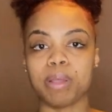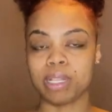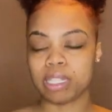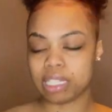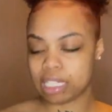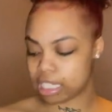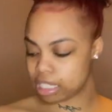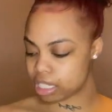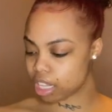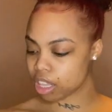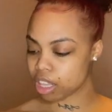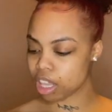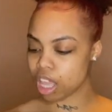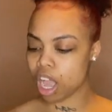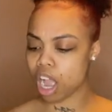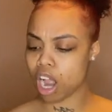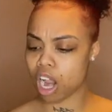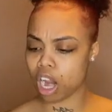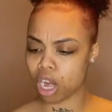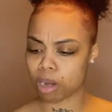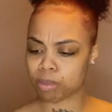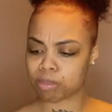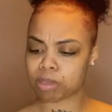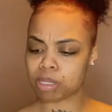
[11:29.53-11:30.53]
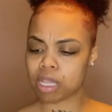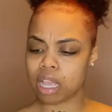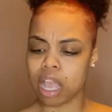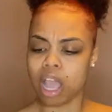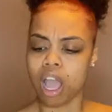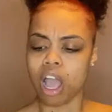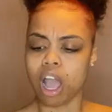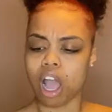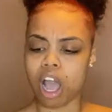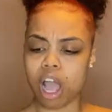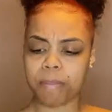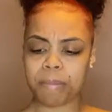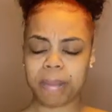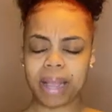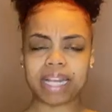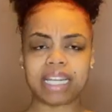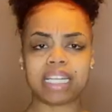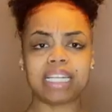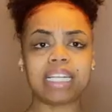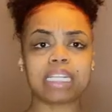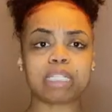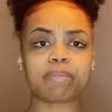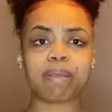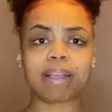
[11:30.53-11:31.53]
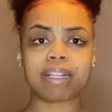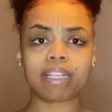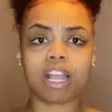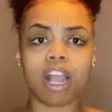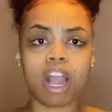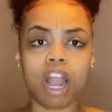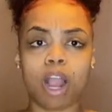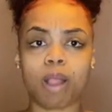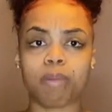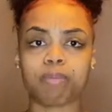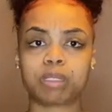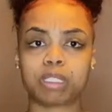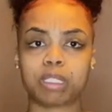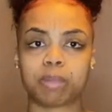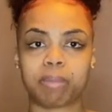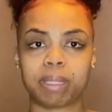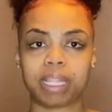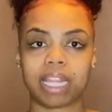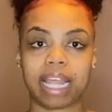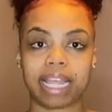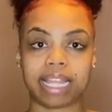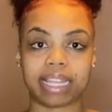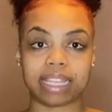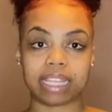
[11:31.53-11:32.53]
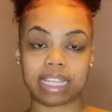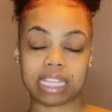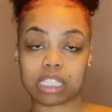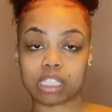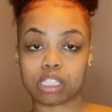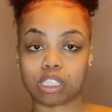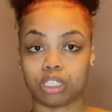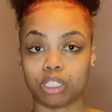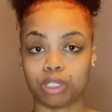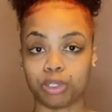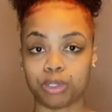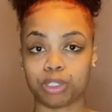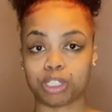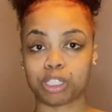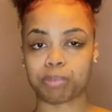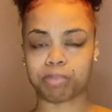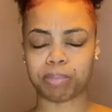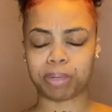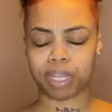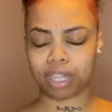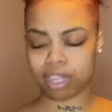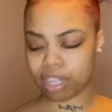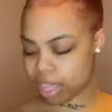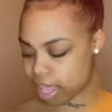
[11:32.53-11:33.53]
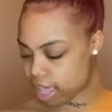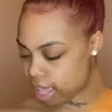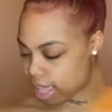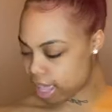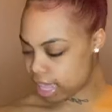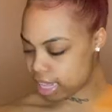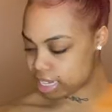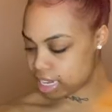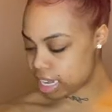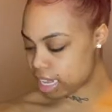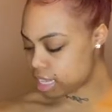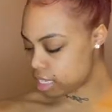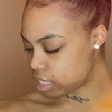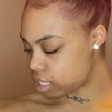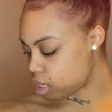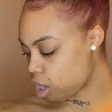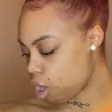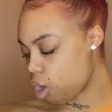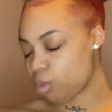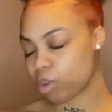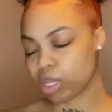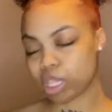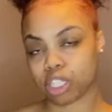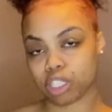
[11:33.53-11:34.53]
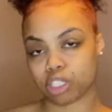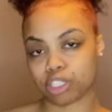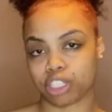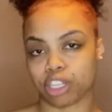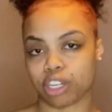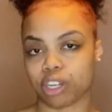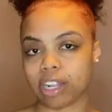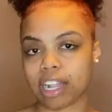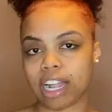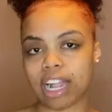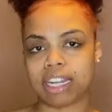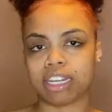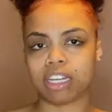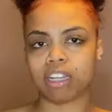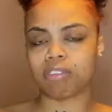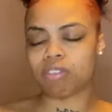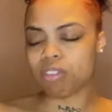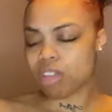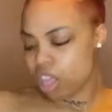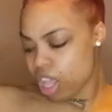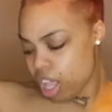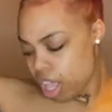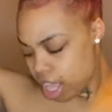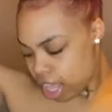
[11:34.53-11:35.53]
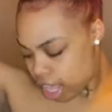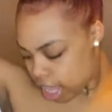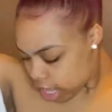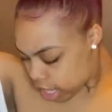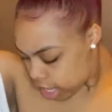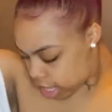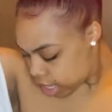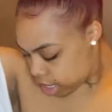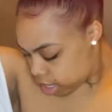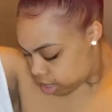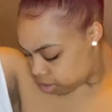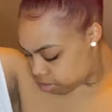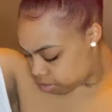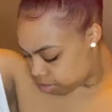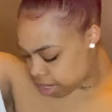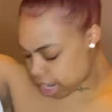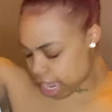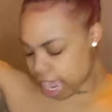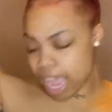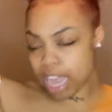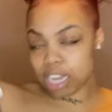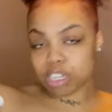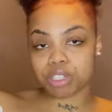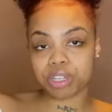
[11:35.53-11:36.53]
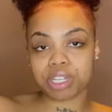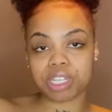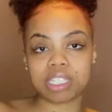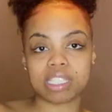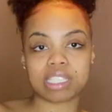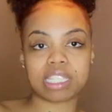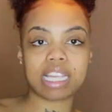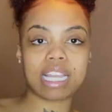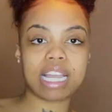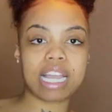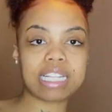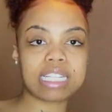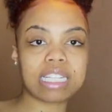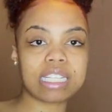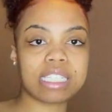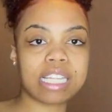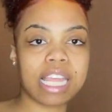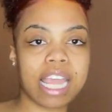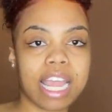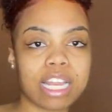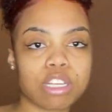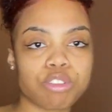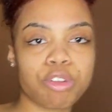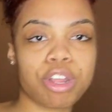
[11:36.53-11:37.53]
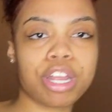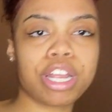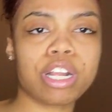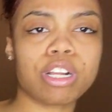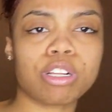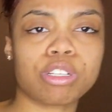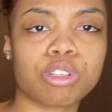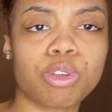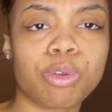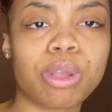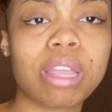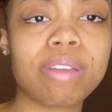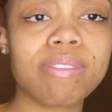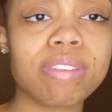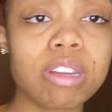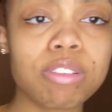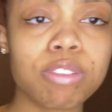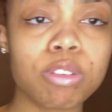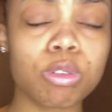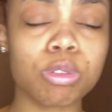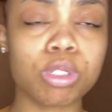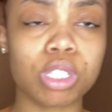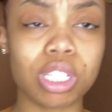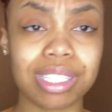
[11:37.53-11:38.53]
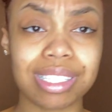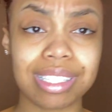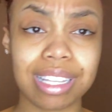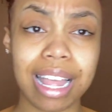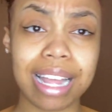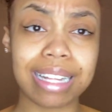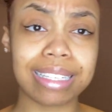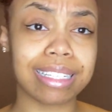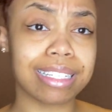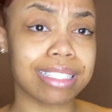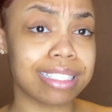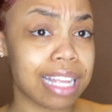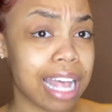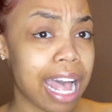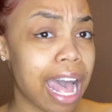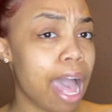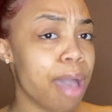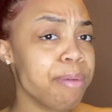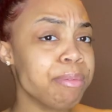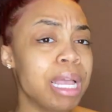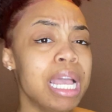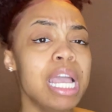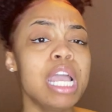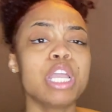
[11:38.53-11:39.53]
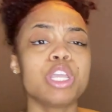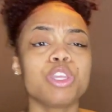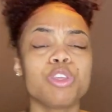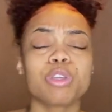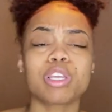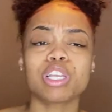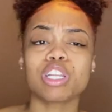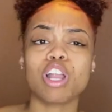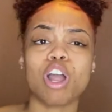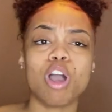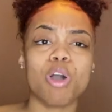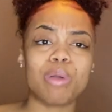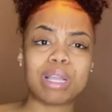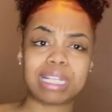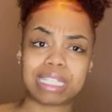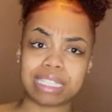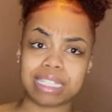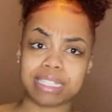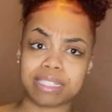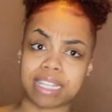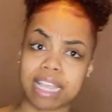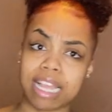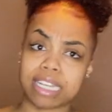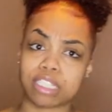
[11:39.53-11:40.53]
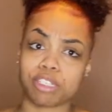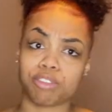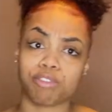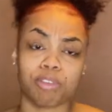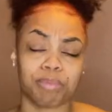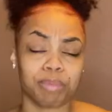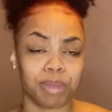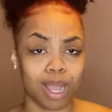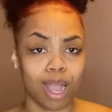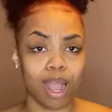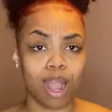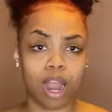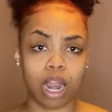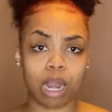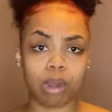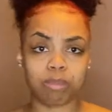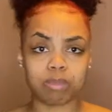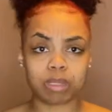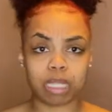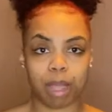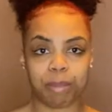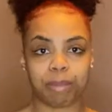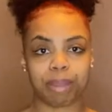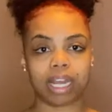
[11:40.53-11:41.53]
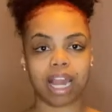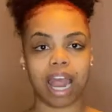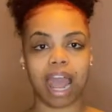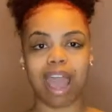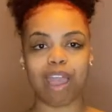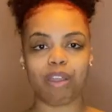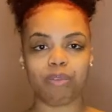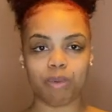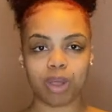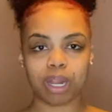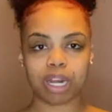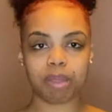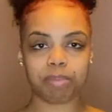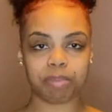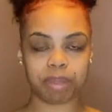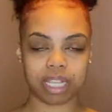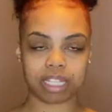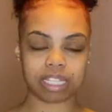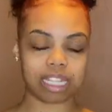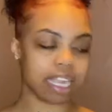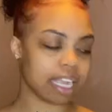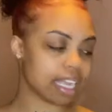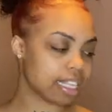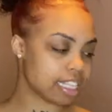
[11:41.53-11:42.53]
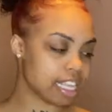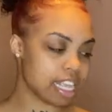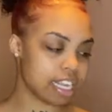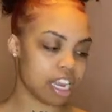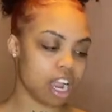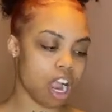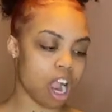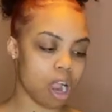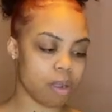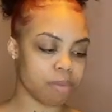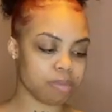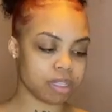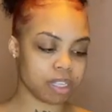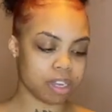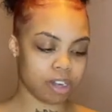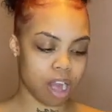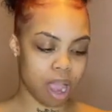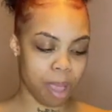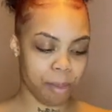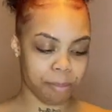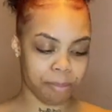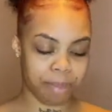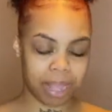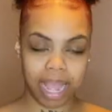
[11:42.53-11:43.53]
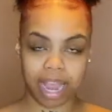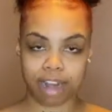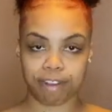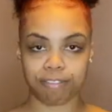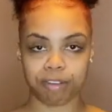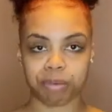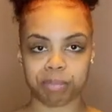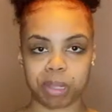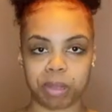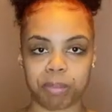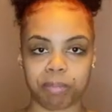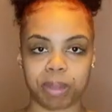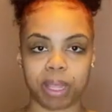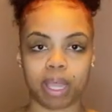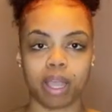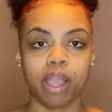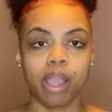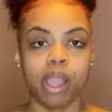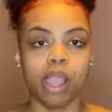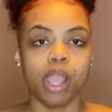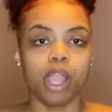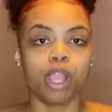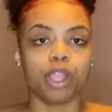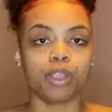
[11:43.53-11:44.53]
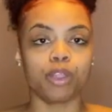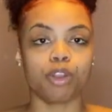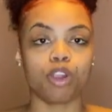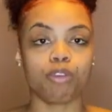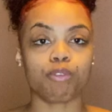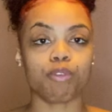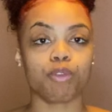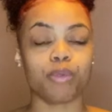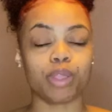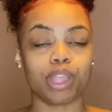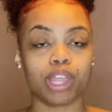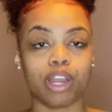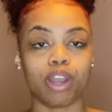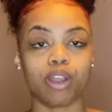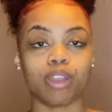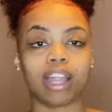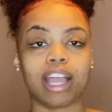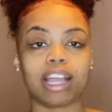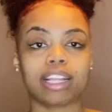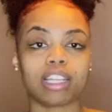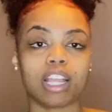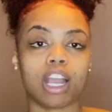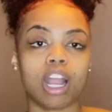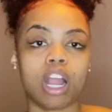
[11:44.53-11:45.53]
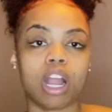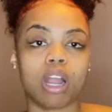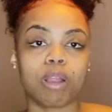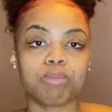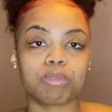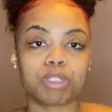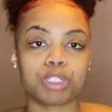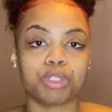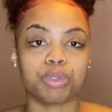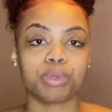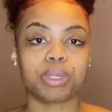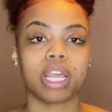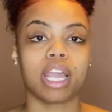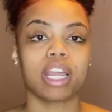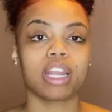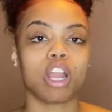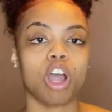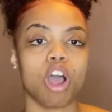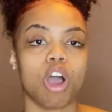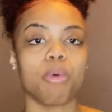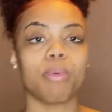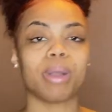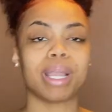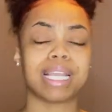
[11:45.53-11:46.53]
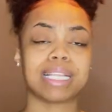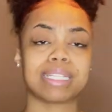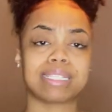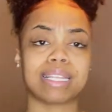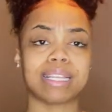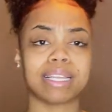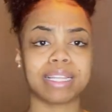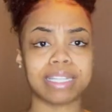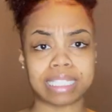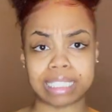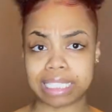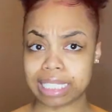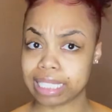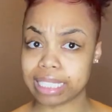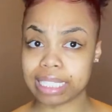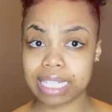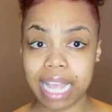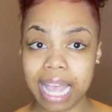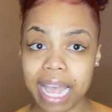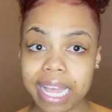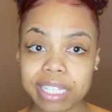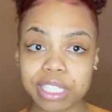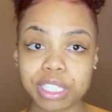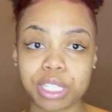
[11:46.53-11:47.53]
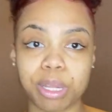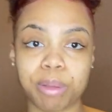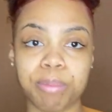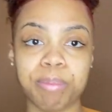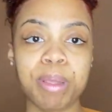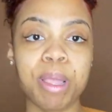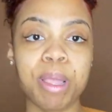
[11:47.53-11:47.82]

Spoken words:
These are the arms. I didn't expect the arms to be like this loose, but it does go with the shirt kind of. And as you can see, it's attached right here. So even if you just like the top, you can always detach it from the arms. I mean, I wouldn't, because like I said, the arms, they're not bad for me. But you know, if you really don't like the arms, you can always detach them.